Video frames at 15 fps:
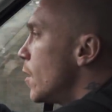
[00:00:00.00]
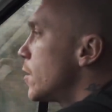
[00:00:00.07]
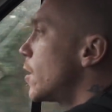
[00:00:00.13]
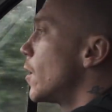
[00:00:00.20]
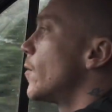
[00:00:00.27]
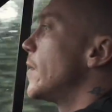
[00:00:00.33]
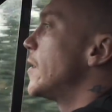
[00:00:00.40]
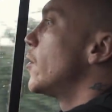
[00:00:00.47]
She's
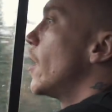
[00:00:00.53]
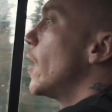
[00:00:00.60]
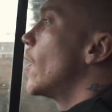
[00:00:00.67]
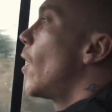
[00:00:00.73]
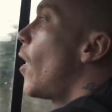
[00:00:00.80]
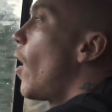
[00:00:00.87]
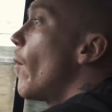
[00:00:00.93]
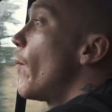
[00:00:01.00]
going to be doing
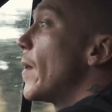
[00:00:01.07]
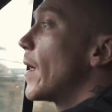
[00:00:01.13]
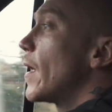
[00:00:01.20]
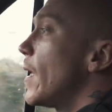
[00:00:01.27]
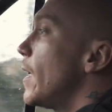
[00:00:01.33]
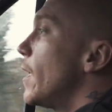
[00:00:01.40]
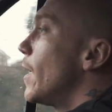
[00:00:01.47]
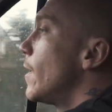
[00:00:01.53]
carpet
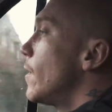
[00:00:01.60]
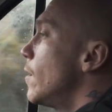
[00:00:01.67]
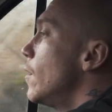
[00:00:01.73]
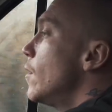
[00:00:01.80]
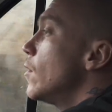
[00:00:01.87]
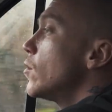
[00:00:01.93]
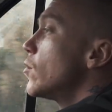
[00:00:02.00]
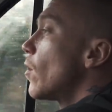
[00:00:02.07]
cleaning,
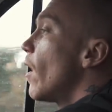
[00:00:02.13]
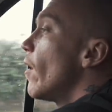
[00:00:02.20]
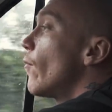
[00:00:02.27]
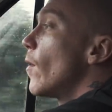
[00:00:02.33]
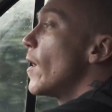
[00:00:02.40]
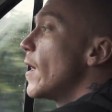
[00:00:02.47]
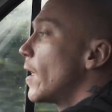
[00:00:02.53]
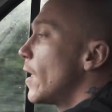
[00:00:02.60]

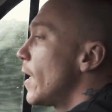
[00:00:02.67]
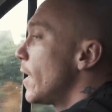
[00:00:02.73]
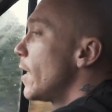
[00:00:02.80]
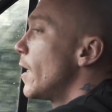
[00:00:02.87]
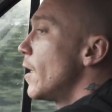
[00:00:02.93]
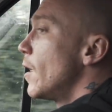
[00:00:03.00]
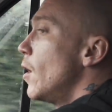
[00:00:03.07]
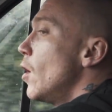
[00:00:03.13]
driveway
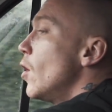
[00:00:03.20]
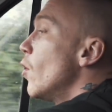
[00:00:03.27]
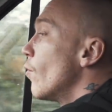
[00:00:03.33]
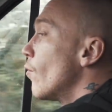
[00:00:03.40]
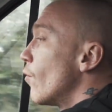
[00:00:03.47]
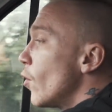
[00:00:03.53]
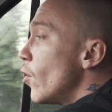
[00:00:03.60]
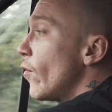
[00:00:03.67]
cleaning,
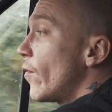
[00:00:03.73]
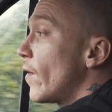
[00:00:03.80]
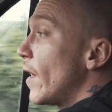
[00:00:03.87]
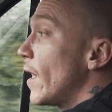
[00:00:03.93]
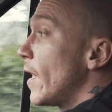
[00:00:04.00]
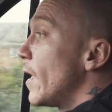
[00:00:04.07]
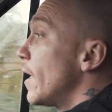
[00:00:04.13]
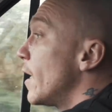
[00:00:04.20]
roof
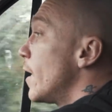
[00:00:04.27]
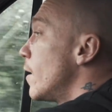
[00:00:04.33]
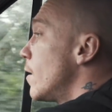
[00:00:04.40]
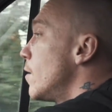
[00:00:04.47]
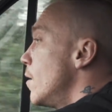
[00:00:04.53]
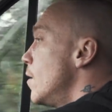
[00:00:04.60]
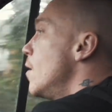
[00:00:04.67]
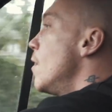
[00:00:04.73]
cleaning,
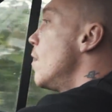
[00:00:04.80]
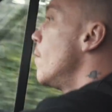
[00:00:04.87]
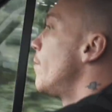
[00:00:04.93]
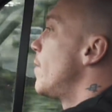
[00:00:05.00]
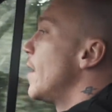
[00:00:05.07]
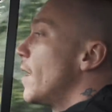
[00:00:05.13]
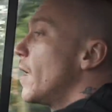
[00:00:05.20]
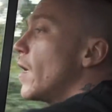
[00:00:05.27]

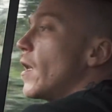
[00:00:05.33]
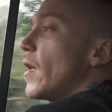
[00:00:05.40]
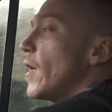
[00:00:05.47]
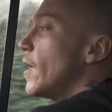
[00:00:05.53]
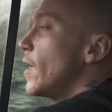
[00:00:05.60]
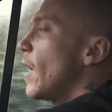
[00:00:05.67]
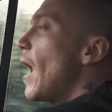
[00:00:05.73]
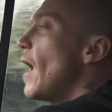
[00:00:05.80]
bin
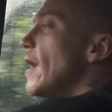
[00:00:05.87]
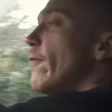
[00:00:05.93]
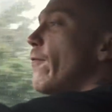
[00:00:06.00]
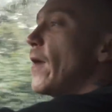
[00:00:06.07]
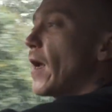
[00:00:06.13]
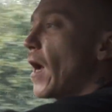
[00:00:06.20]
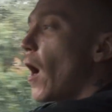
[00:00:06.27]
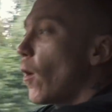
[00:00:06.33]
cleaning,
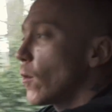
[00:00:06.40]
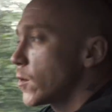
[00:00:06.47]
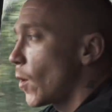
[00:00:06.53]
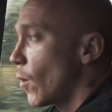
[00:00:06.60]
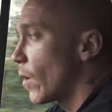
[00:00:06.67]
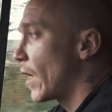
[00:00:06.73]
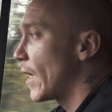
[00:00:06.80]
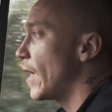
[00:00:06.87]
anything
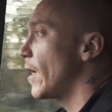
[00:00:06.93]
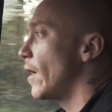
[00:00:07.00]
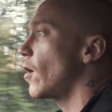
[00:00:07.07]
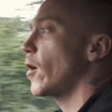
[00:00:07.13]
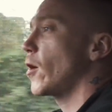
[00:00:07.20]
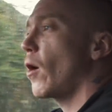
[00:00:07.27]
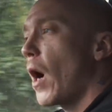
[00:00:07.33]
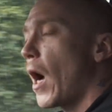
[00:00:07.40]
household cleaning,
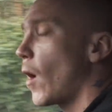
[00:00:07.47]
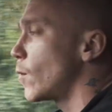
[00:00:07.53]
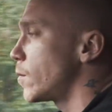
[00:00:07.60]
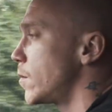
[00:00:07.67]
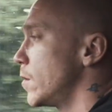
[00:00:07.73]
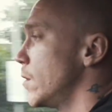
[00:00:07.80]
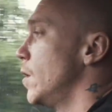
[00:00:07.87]
like your house.